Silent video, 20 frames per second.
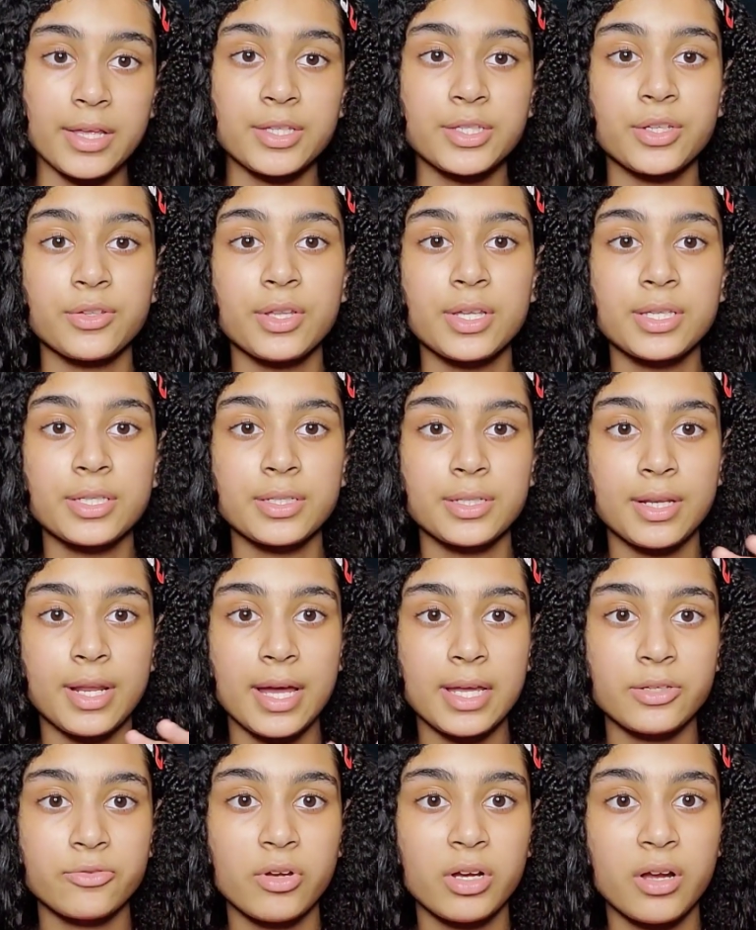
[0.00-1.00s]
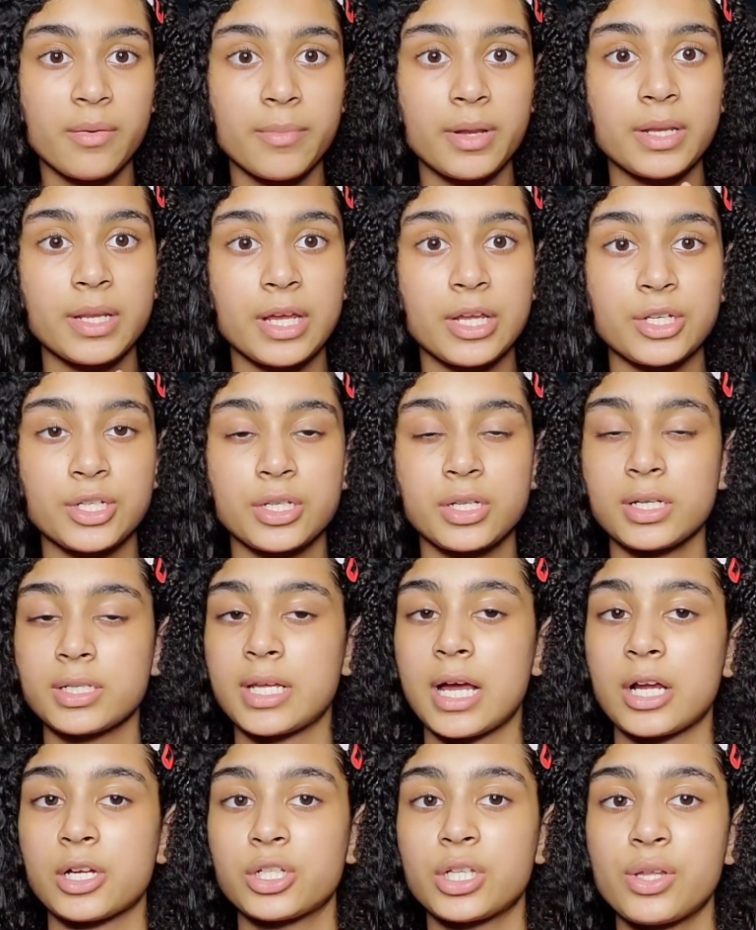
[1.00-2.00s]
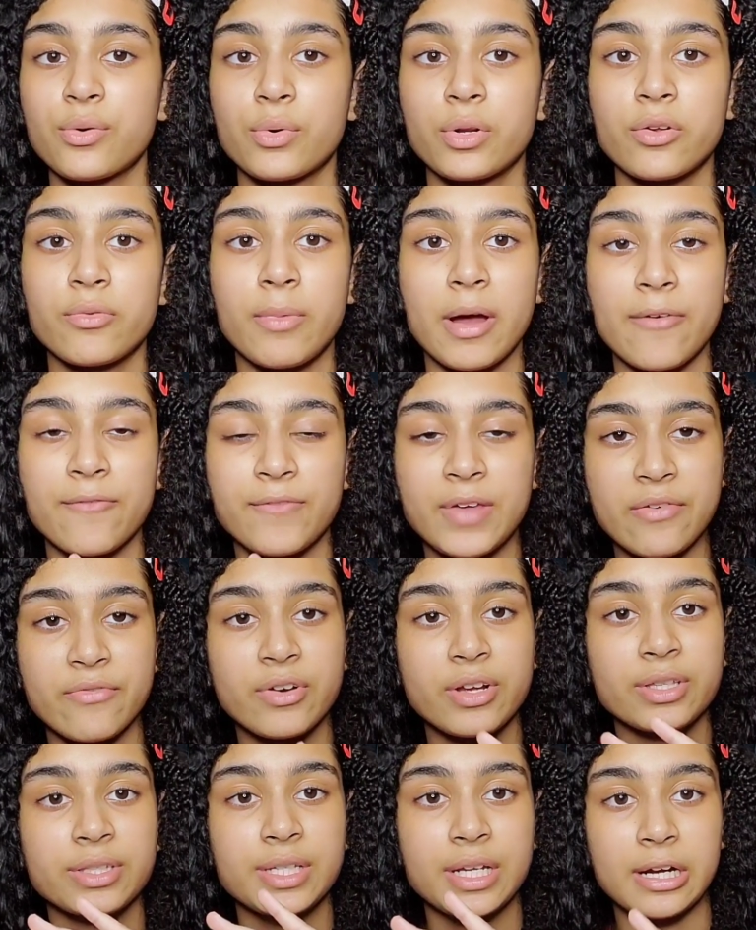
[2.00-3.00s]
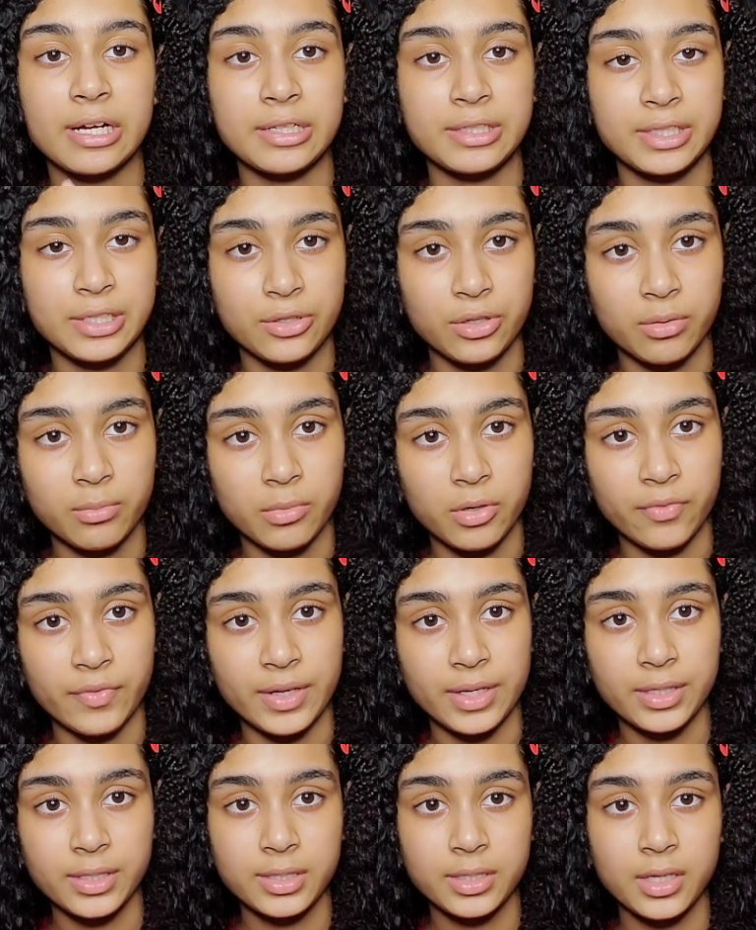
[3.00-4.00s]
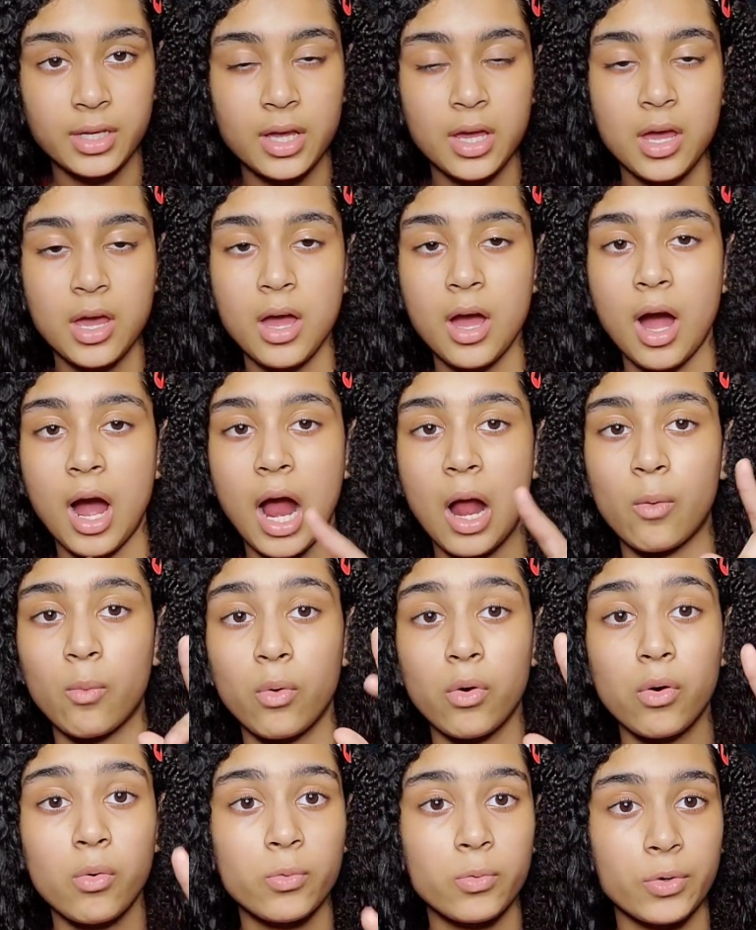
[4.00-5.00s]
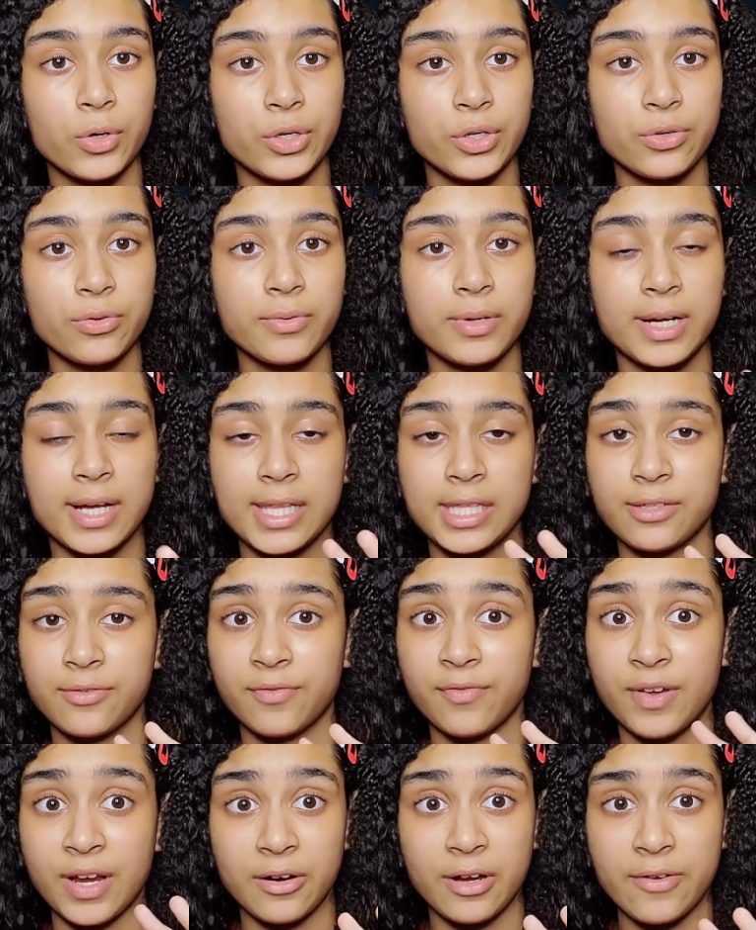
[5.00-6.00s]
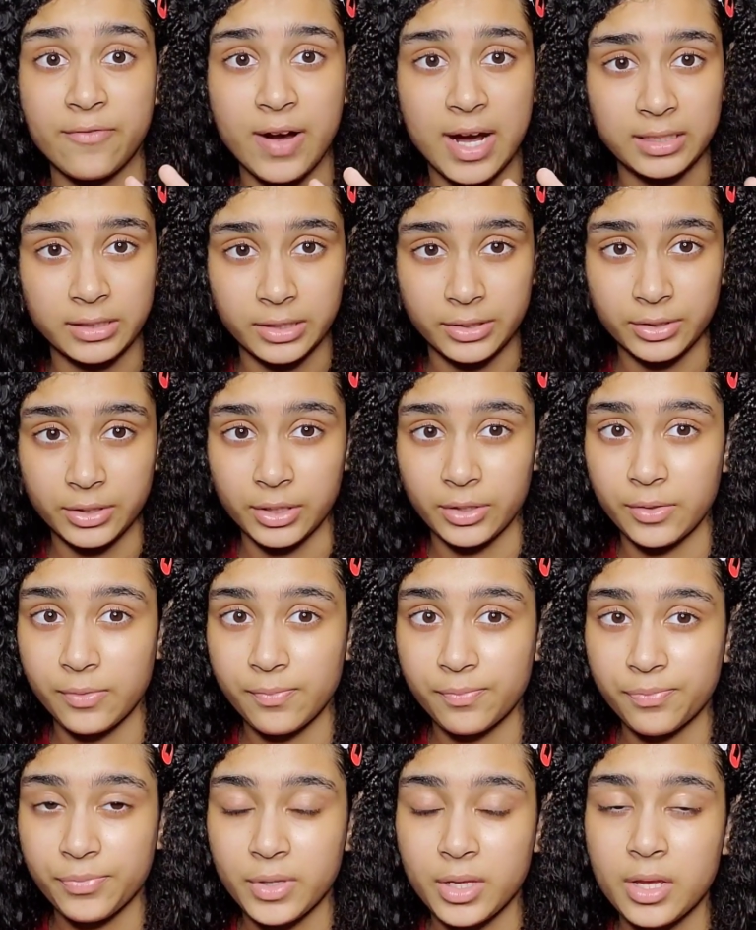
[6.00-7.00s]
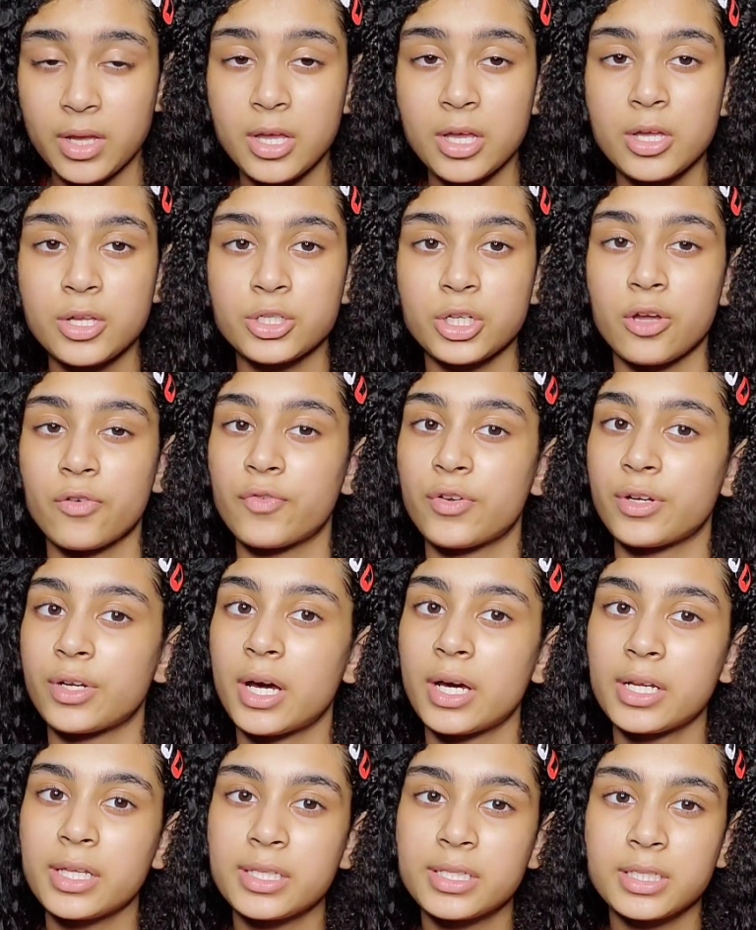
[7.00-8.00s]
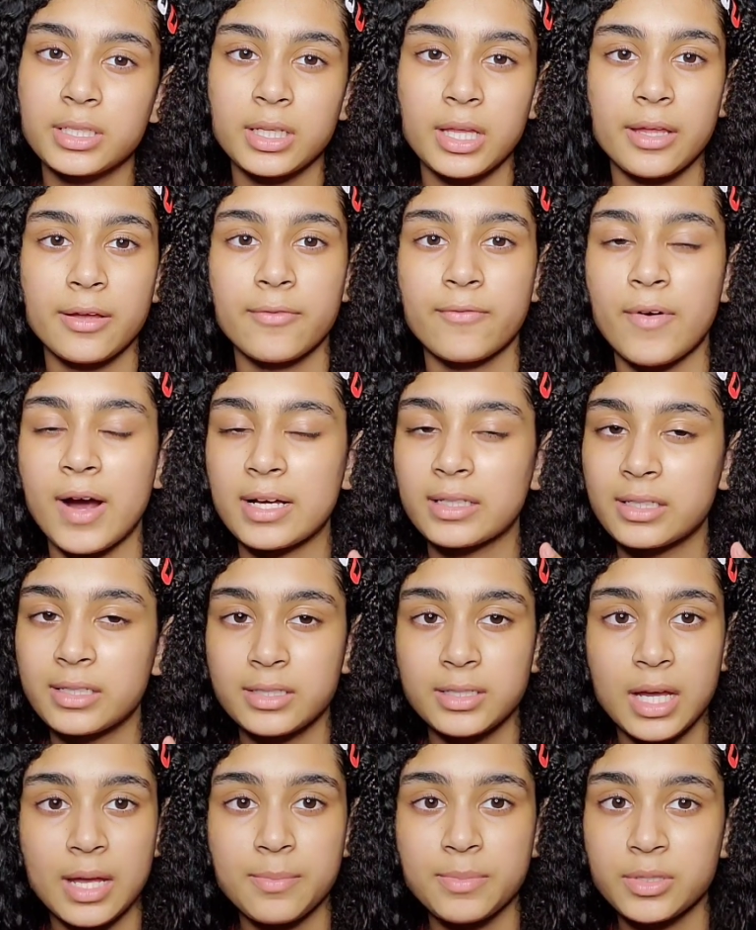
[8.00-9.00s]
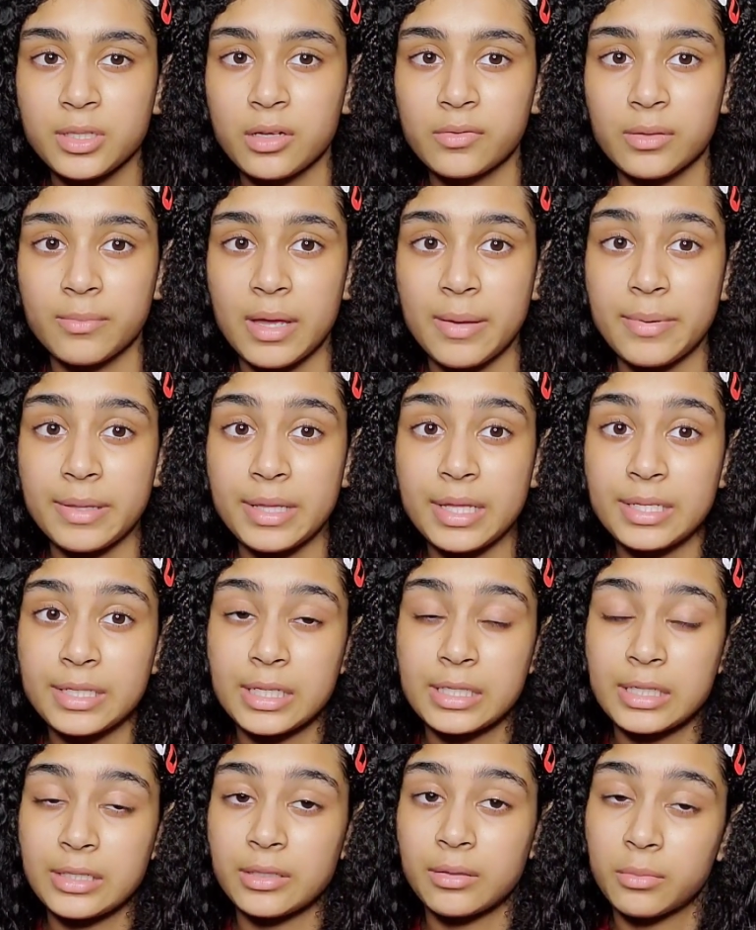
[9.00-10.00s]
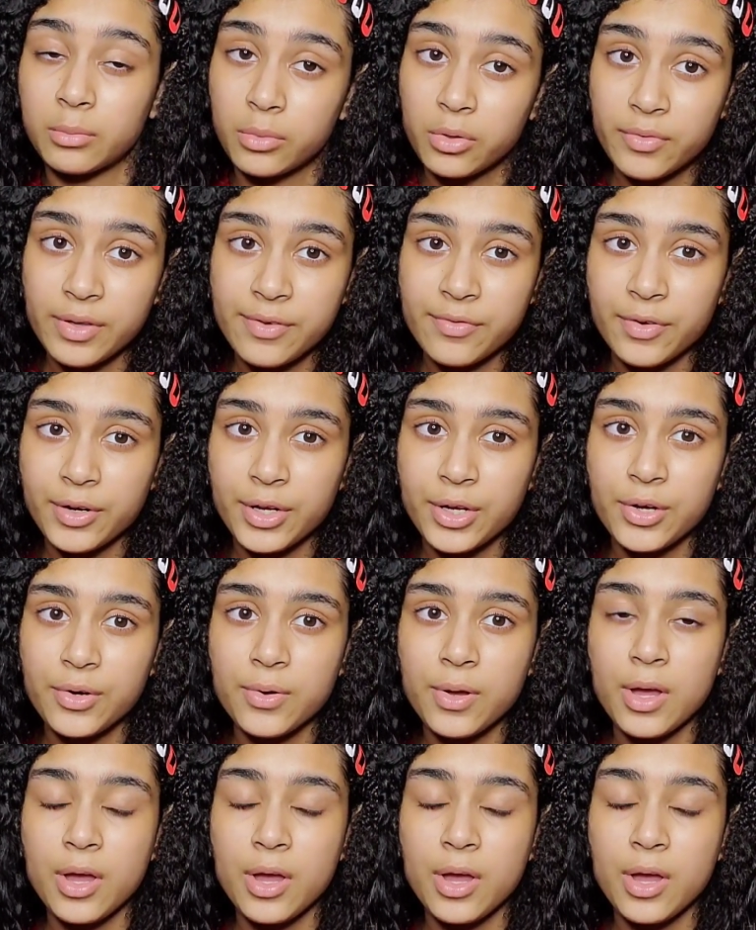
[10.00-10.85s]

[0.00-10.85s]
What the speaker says: so this next recommendation is actually one of my favorite Tarantino movies. I will warn you, it's very violent though. So if you're not into like violent type stuff, then maybe this isn't the movie for you.